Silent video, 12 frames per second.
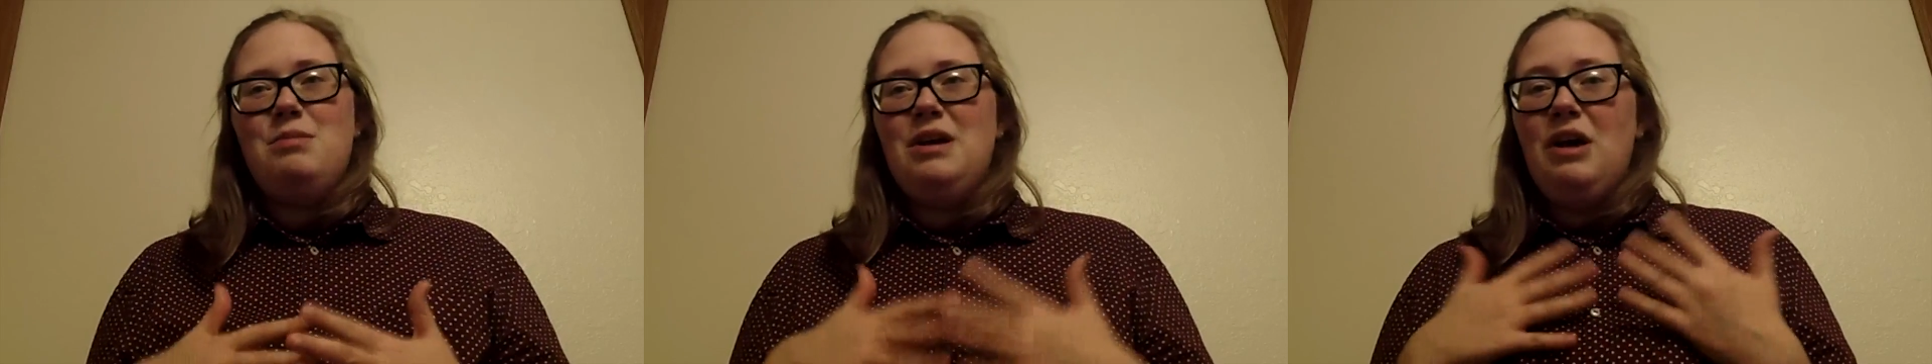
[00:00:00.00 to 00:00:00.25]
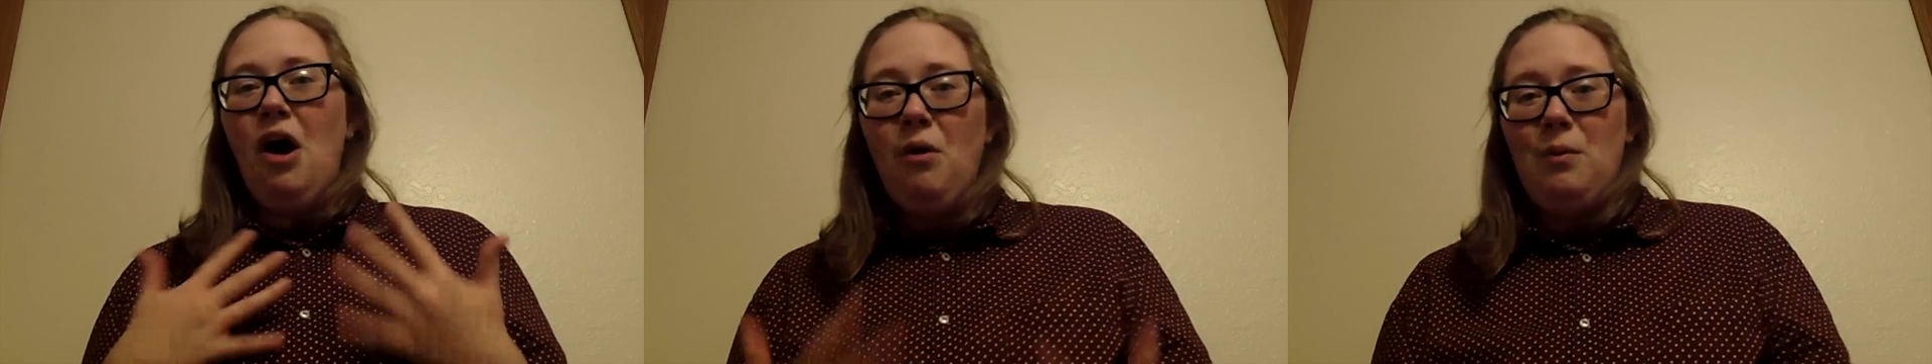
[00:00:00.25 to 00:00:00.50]

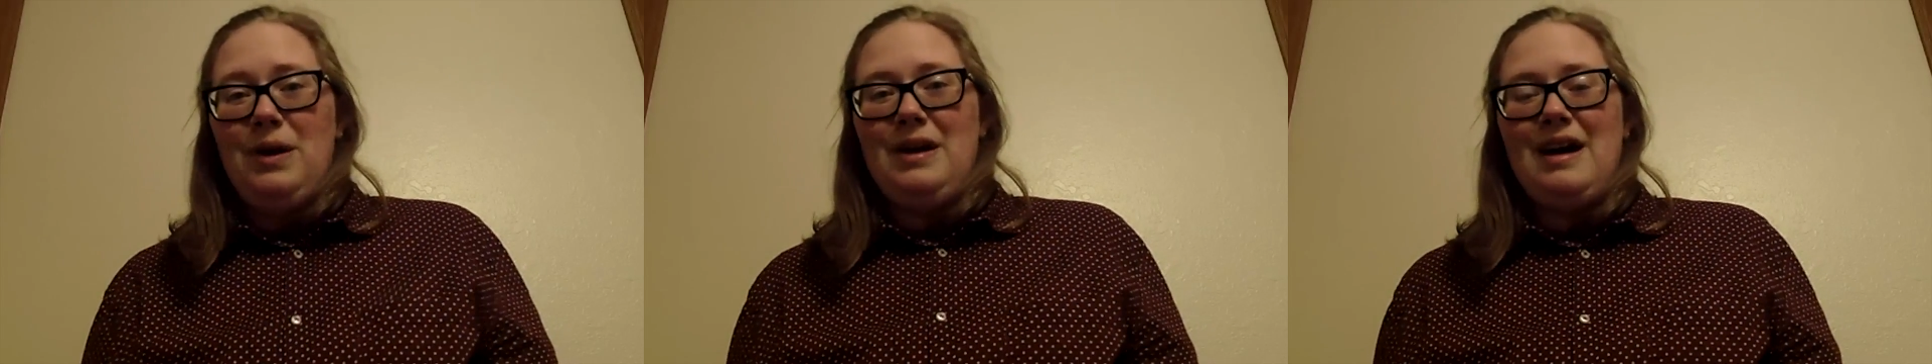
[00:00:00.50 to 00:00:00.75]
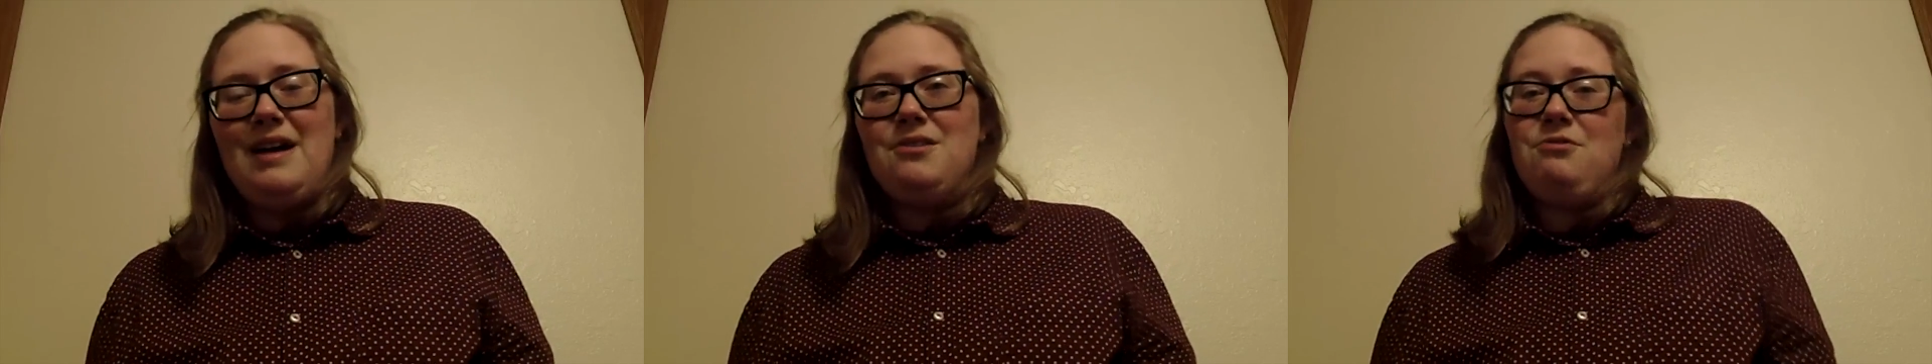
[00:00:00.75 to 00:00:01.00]
be
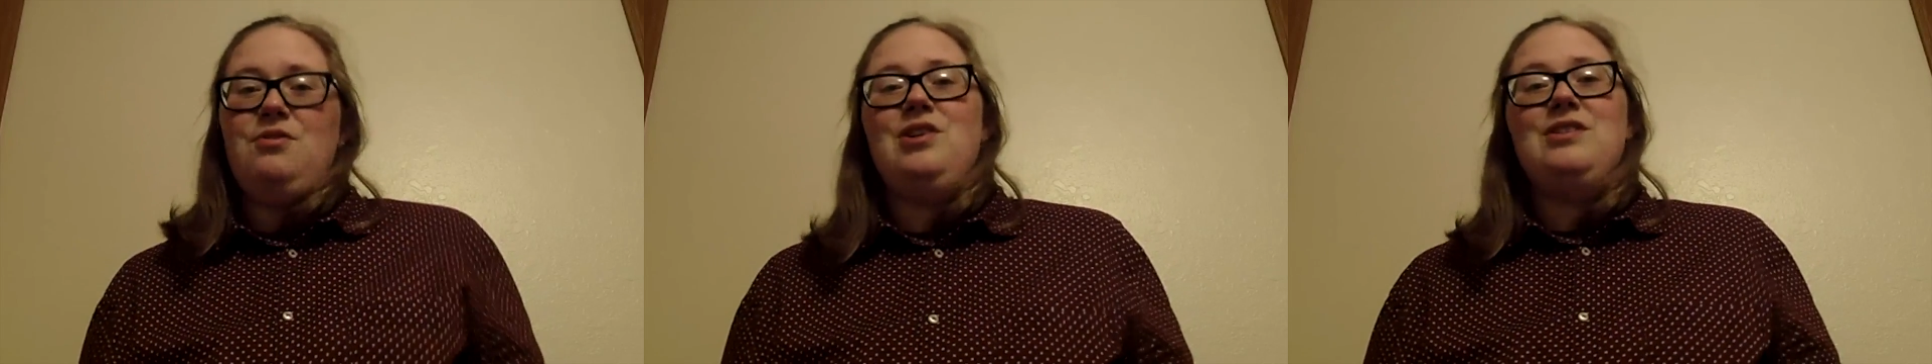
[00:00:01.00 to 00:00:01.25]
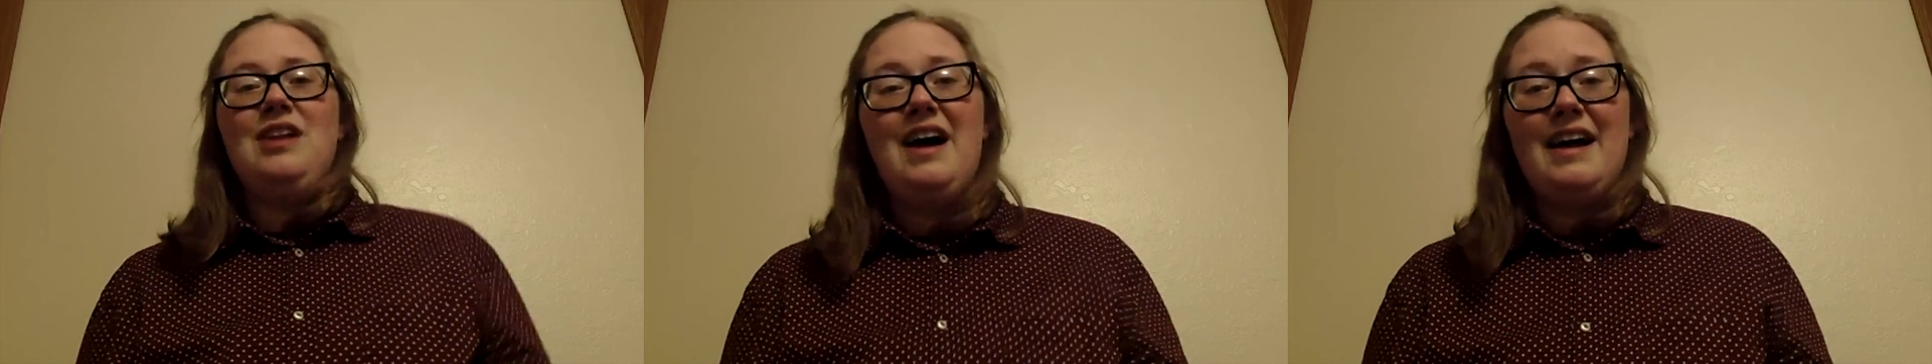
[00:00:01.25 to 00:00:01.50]
going on the
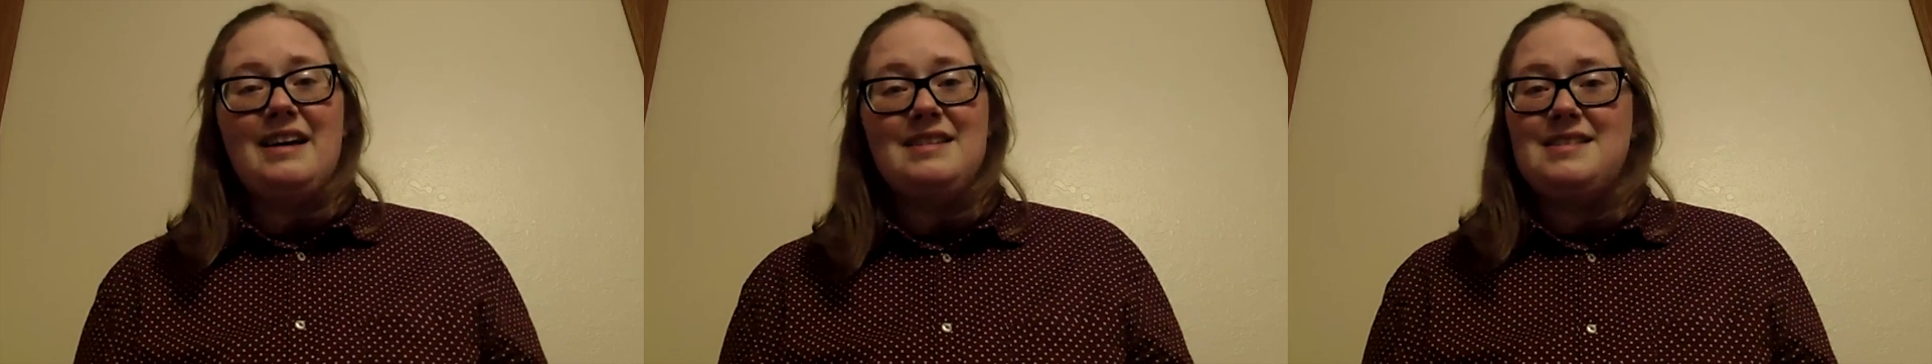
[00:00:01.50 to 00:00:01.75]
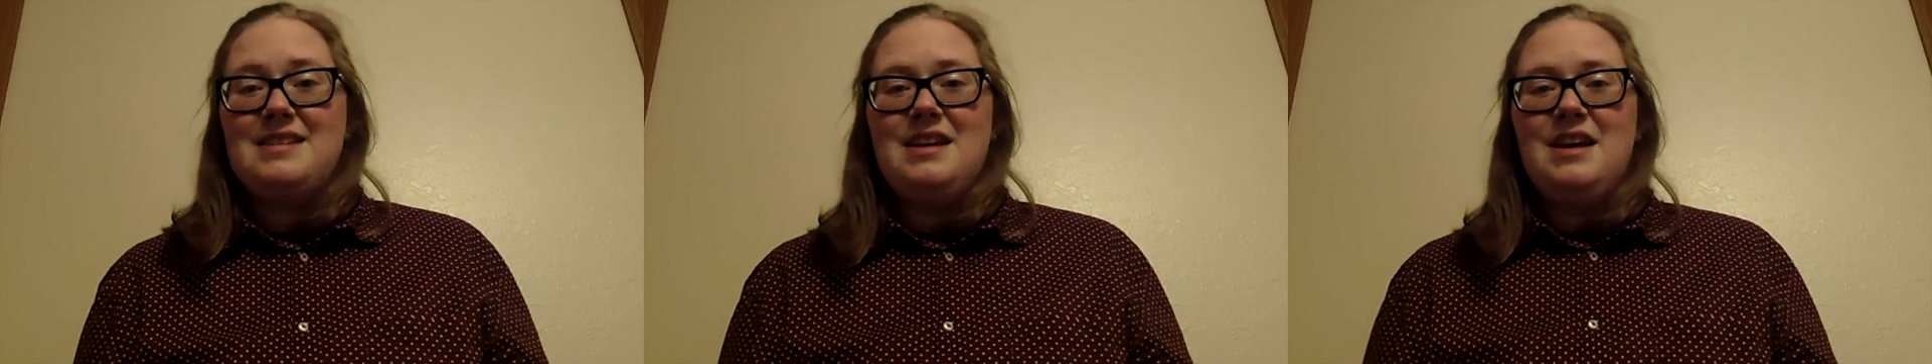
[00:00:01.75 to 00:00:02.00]
front
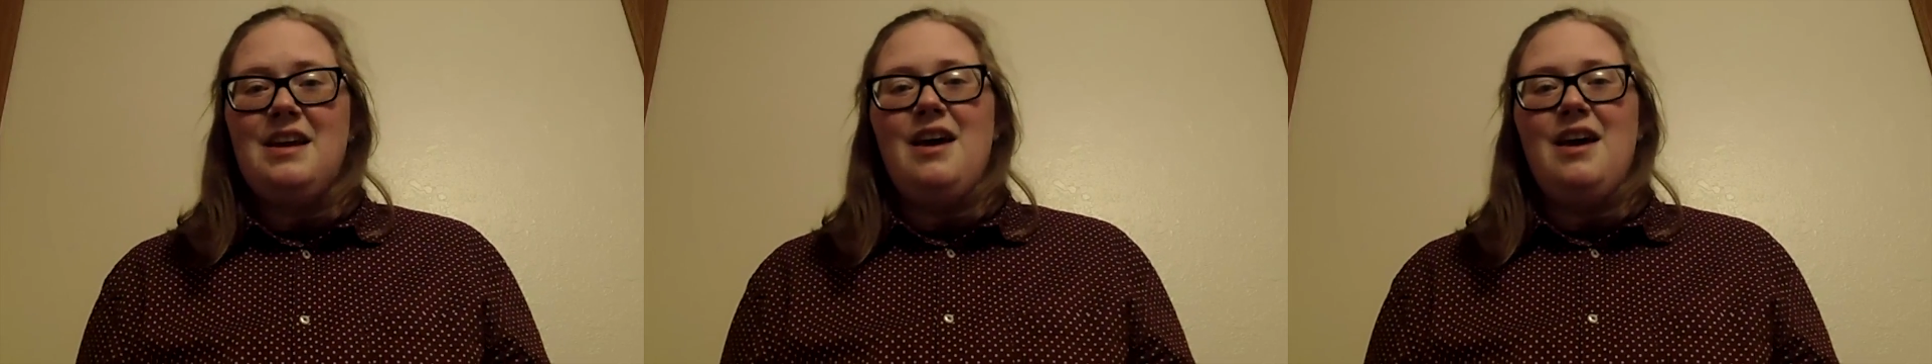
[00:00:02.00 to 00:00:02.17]
lines,